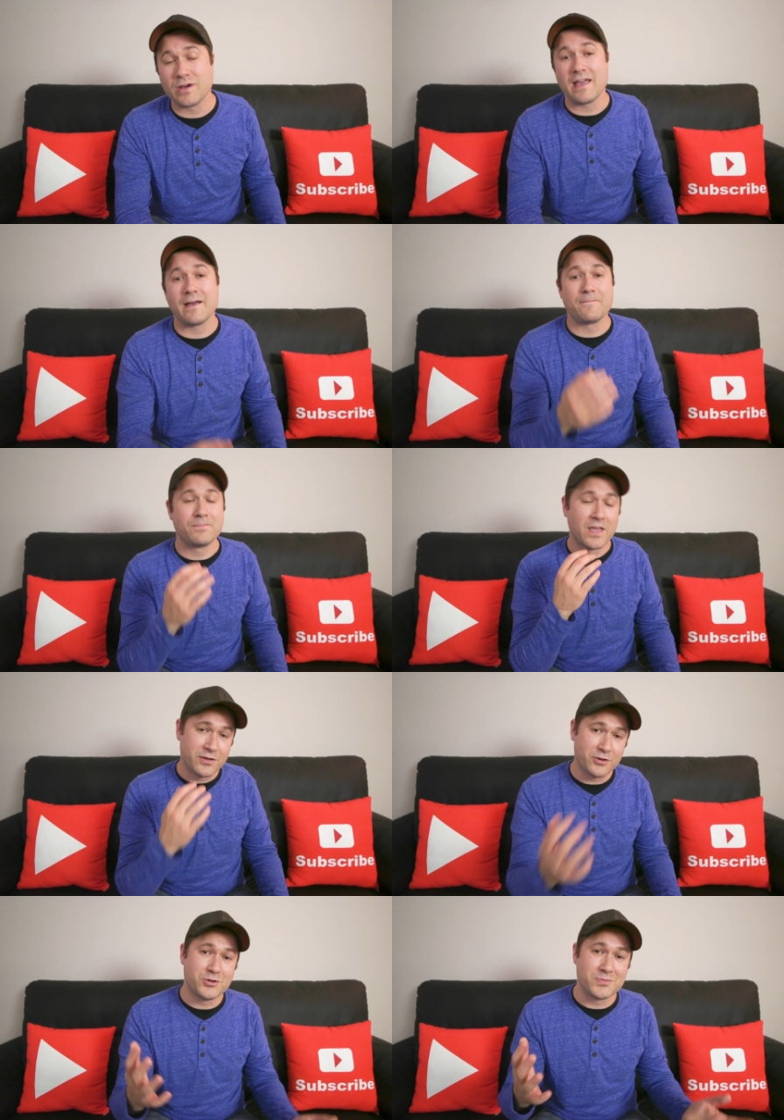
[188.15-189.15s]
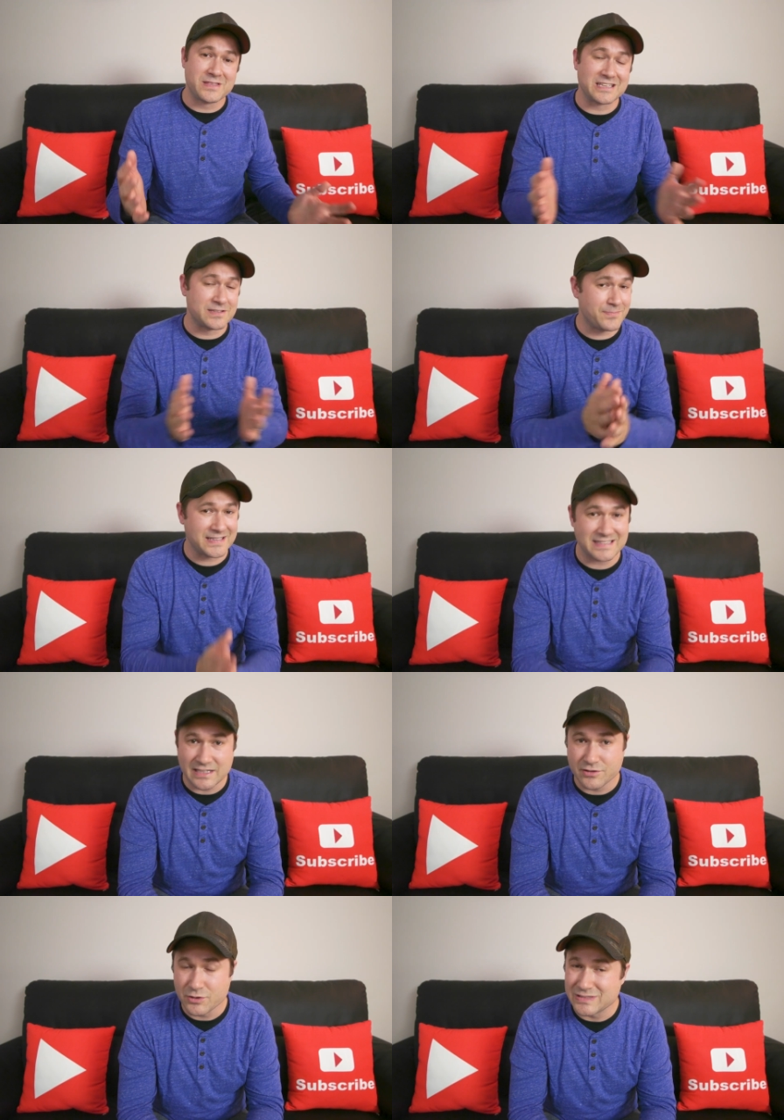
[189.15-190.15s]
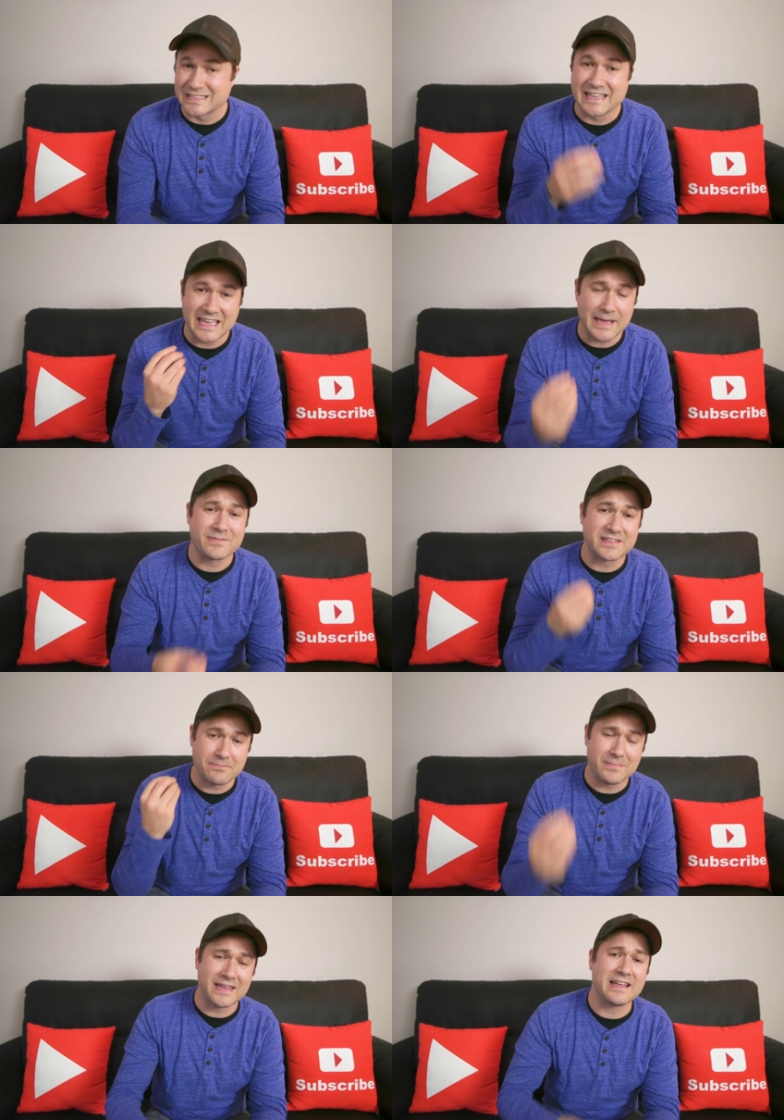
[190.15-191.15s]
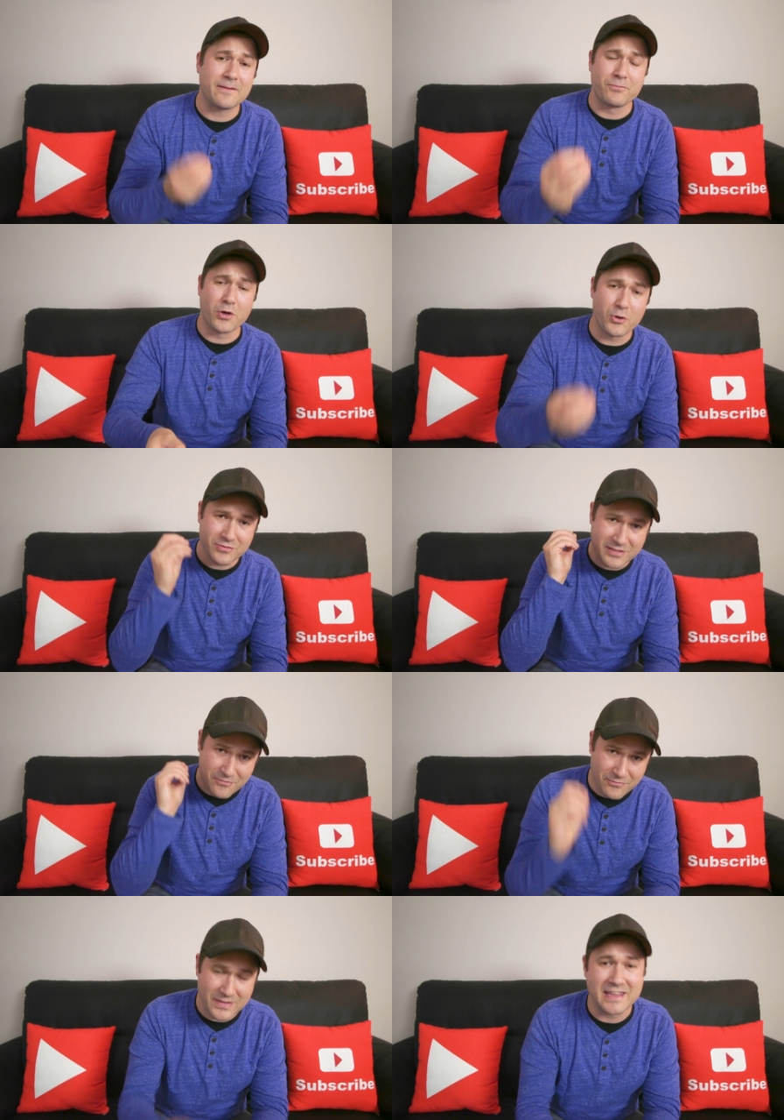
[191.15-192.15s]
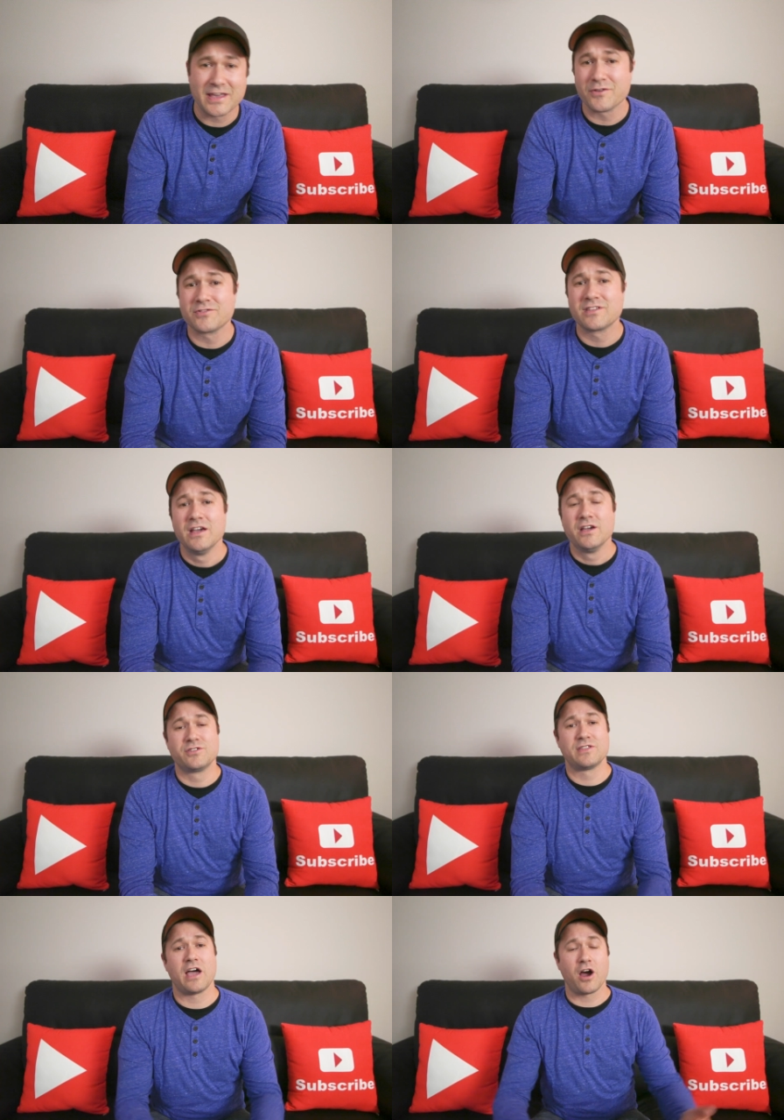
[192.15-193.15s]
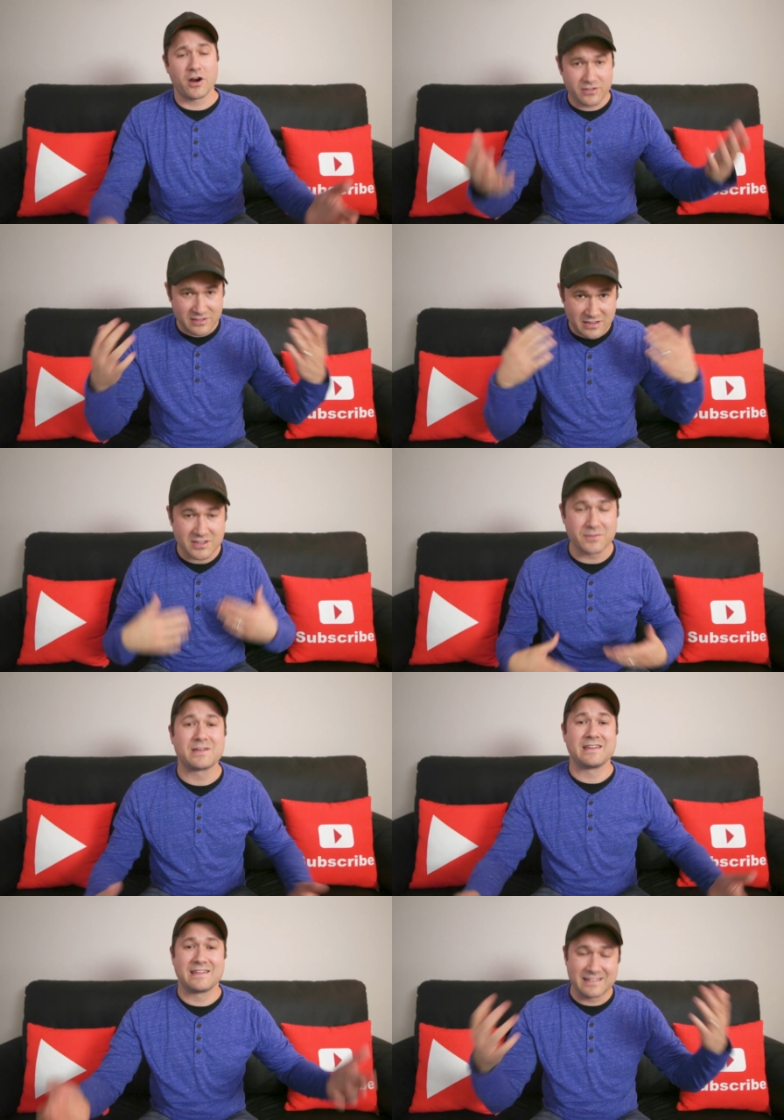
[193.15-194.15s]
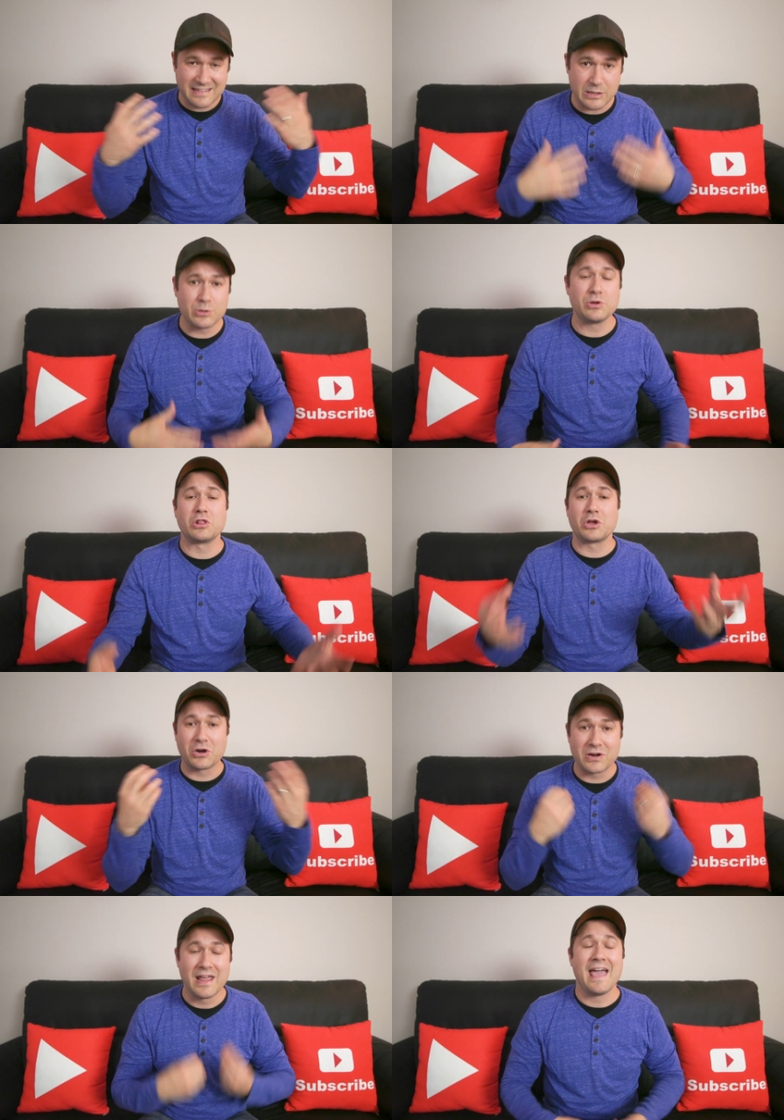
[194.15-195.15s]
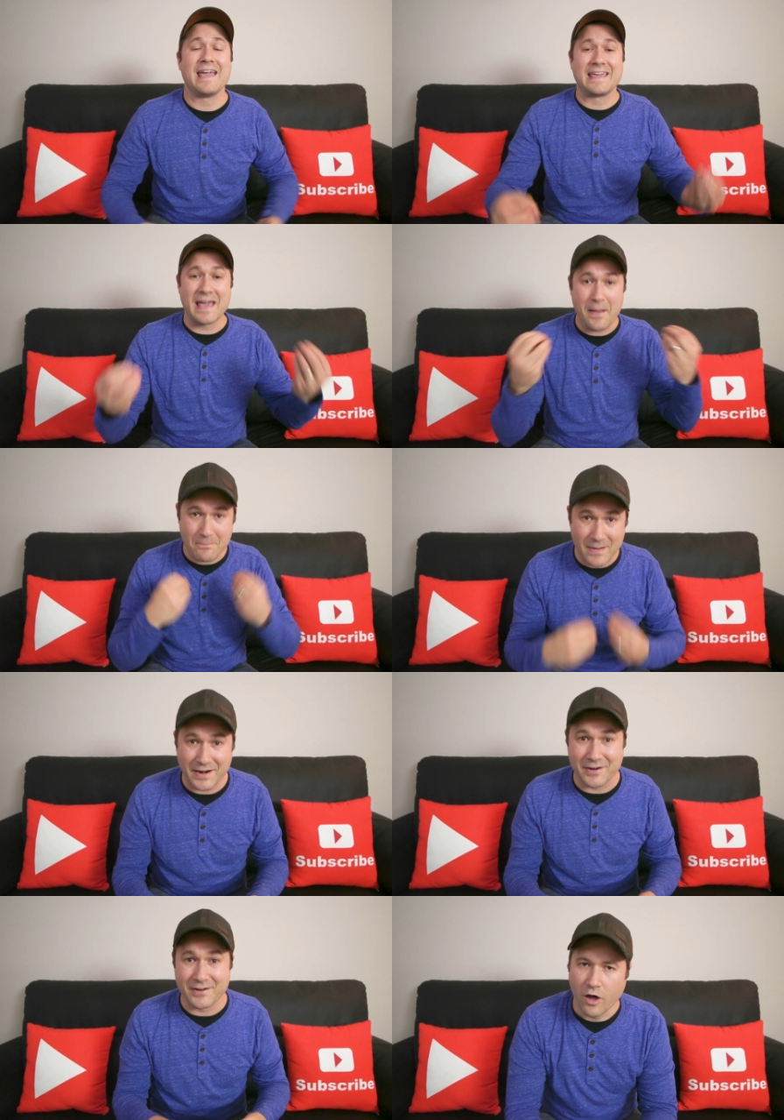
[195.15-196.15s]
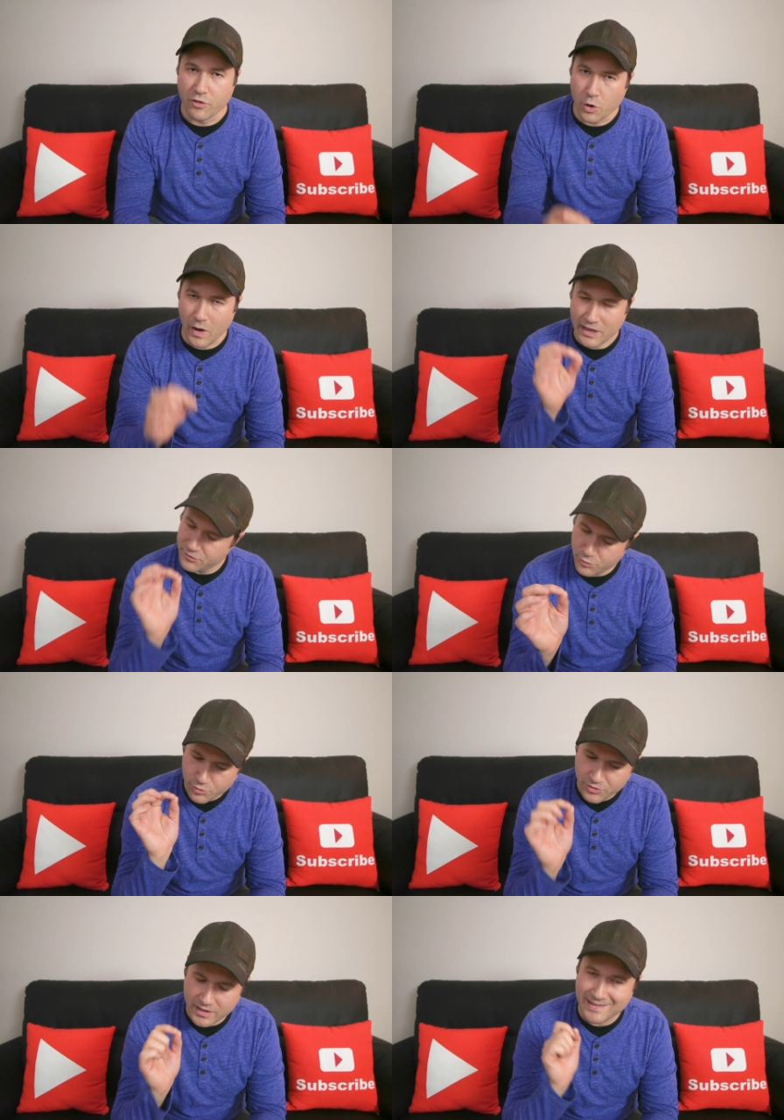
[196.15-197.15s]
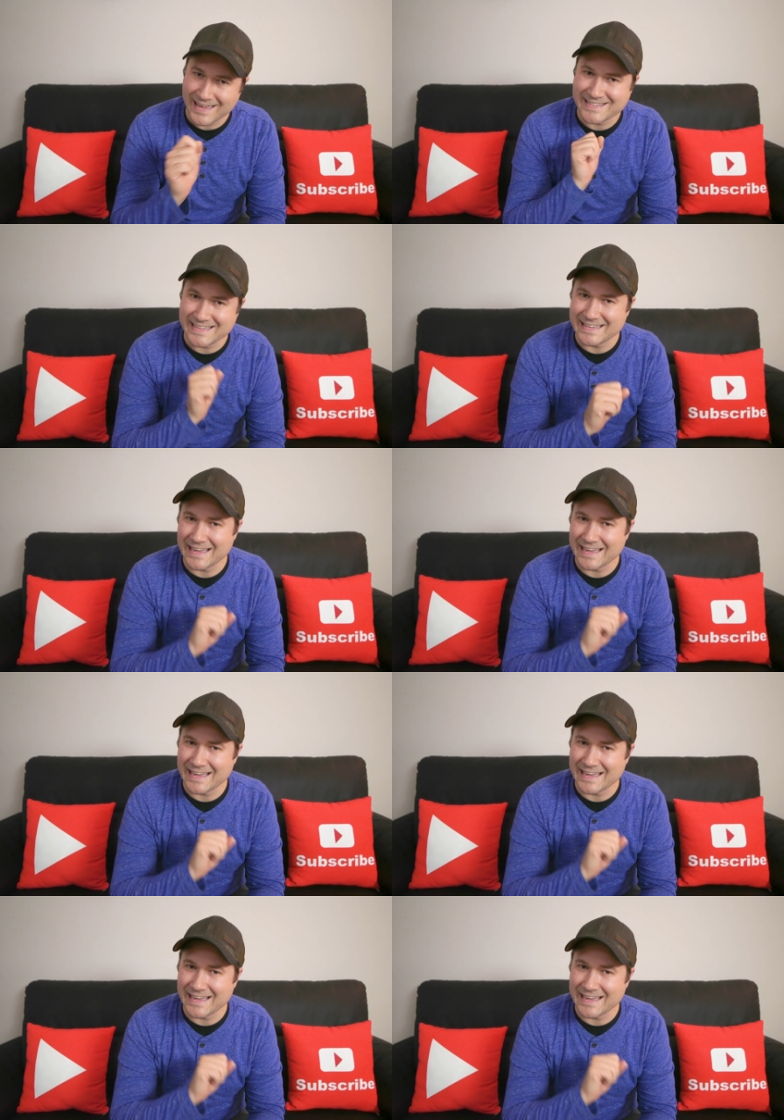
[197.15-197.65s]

and YouTube says the best thing to do is keep submitting those videos so that our system can continue to learn and get better. Although I do think Casey